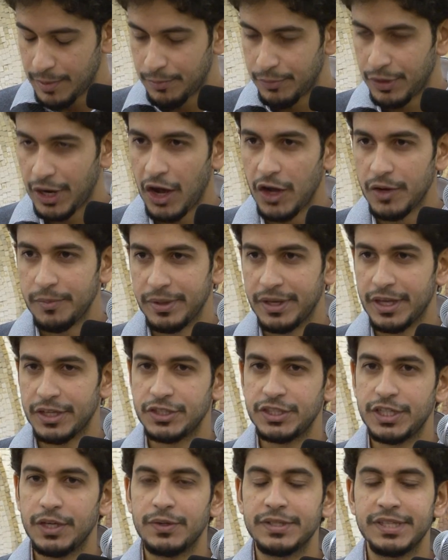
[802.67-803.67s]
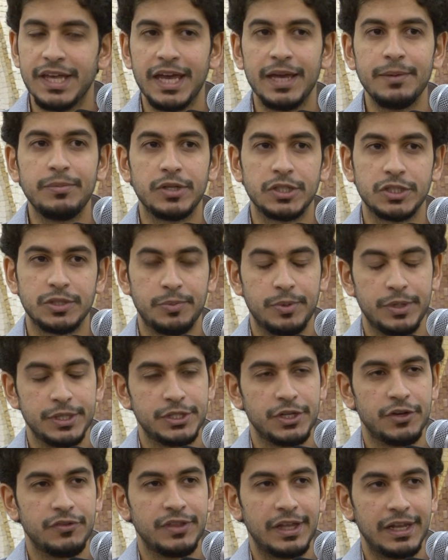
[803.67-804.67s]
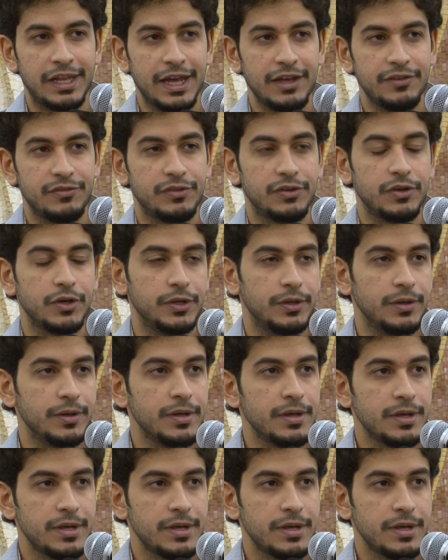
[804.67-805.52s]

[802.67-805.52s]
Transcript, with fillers: Proud because she was able to preserve the livelihood